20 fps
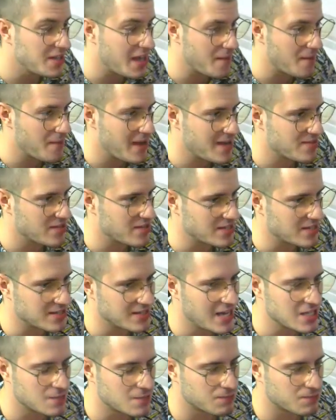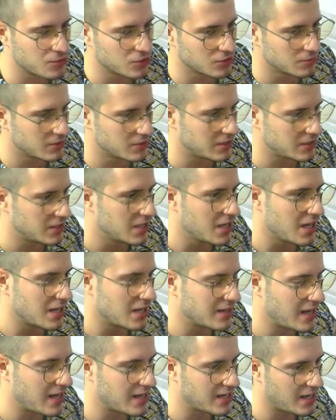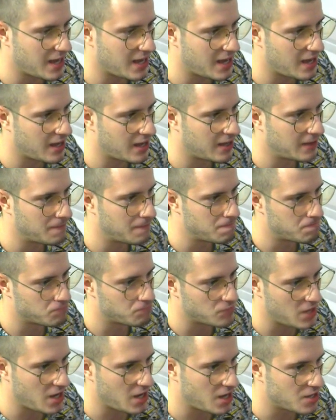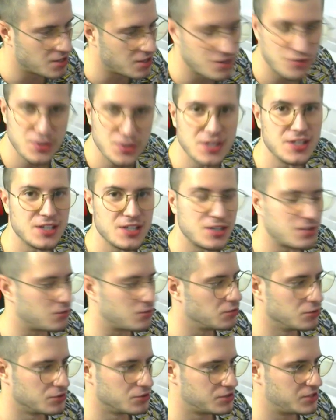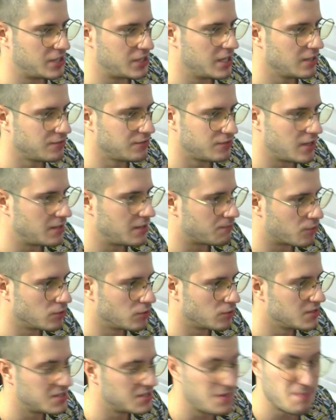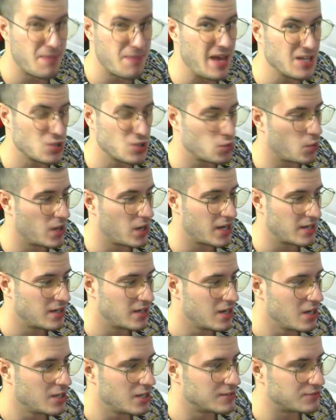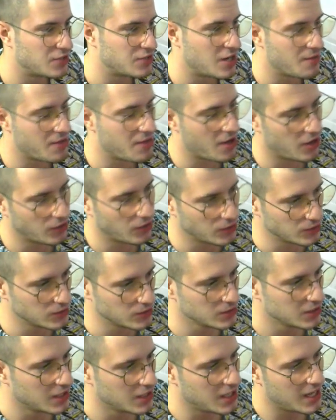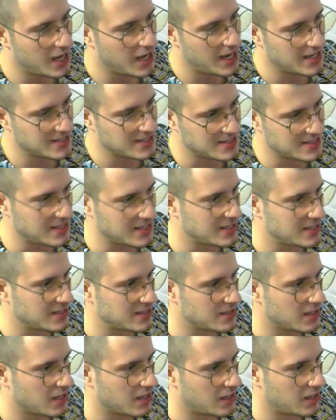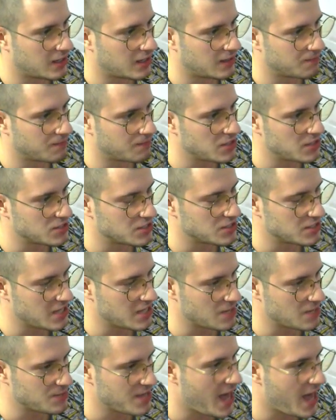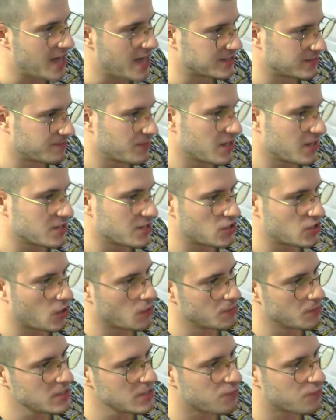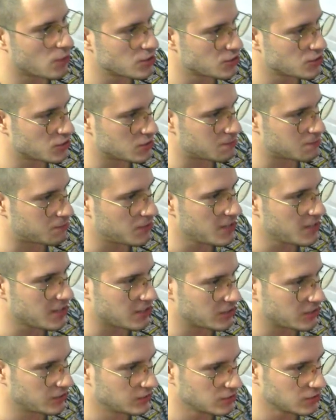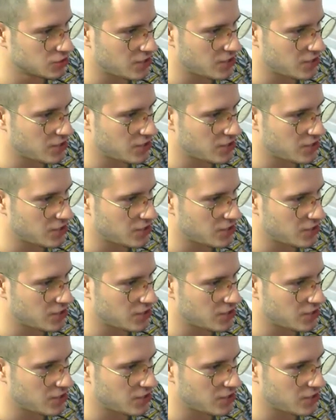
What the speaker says: amazing. That's probably like a really cool stuff, and probably the best one from the whole I've seen in the game yet. So Misfortune is pretty cool. She